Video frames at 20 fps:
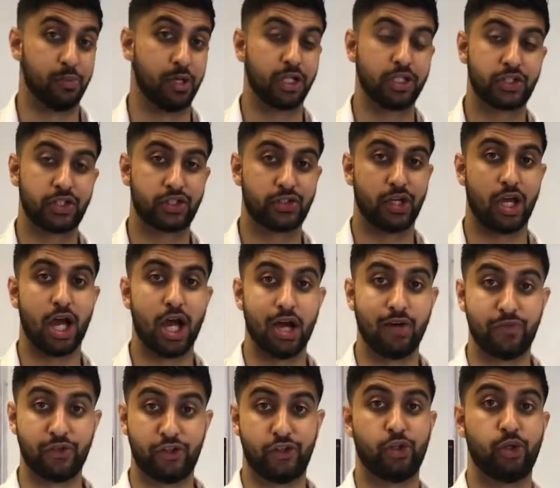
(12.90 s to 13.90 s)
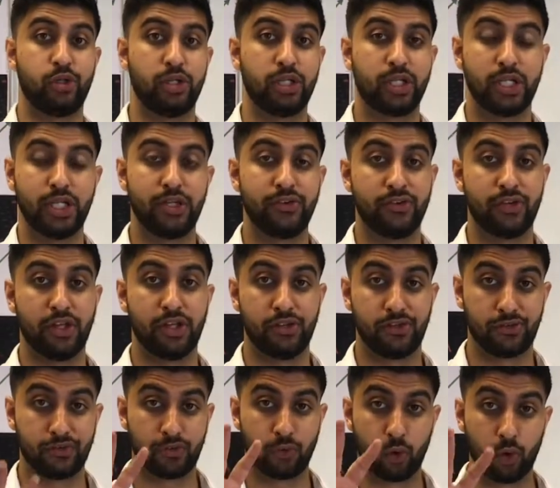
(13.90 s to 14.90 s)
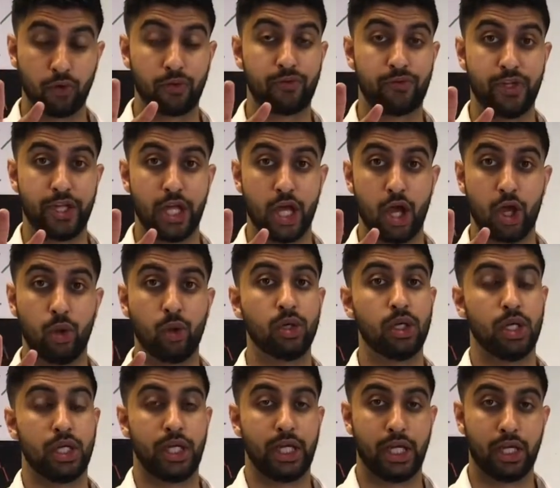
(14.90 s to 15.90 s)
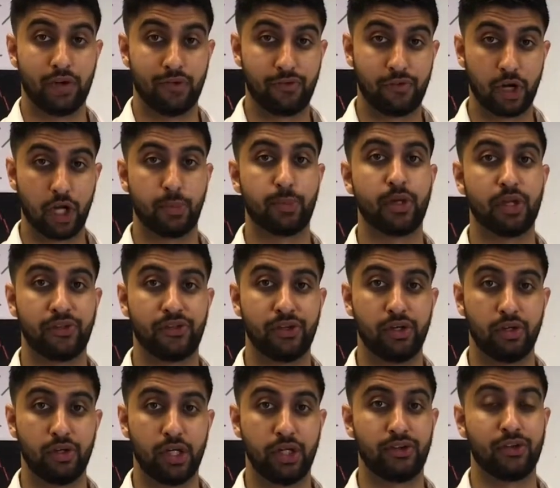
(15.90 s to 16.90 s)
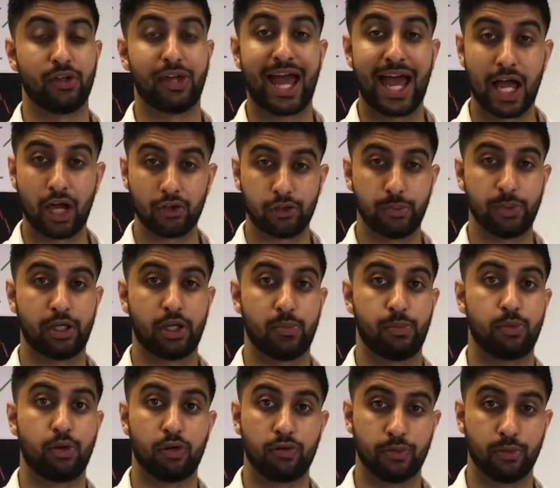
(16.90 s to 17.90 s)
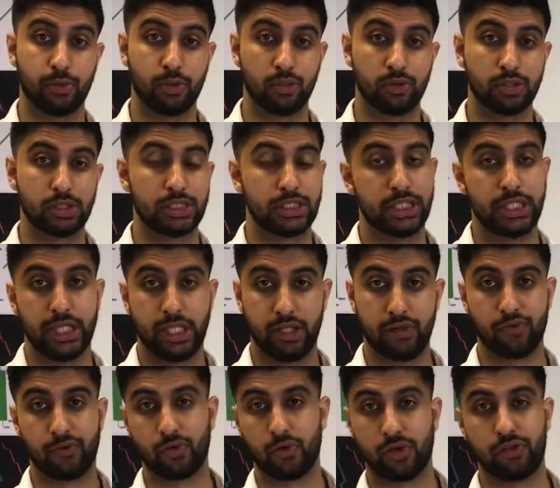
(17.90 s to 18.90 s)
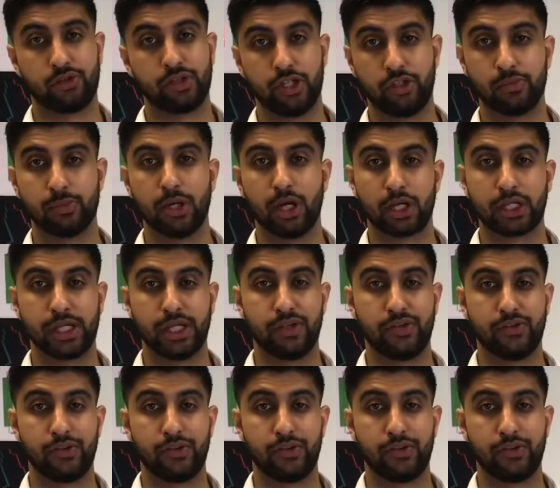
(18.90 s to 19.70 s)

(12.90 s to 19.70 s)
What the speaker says: much for tuning into this fourth video in our 5-part series on how to become profitable in the foreign exchange market.